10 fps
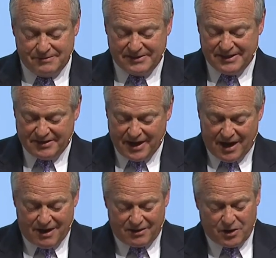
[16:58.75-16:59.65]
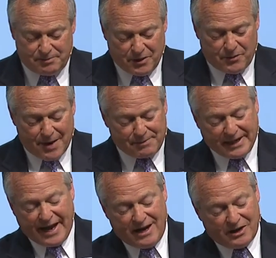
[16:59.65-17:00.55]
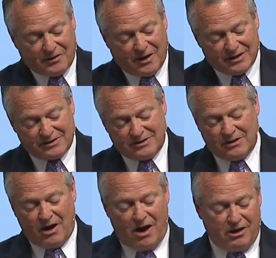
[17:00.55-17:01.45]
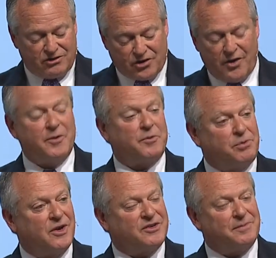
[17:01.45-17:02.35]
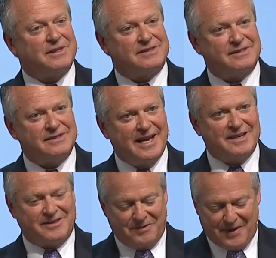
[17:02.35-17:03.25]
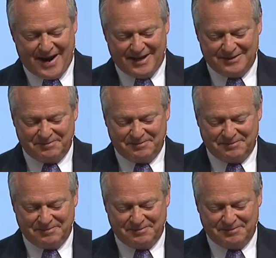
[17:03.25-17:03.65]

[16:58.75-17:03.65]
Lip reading: CJR could be replicated across all joint replacements nationwide,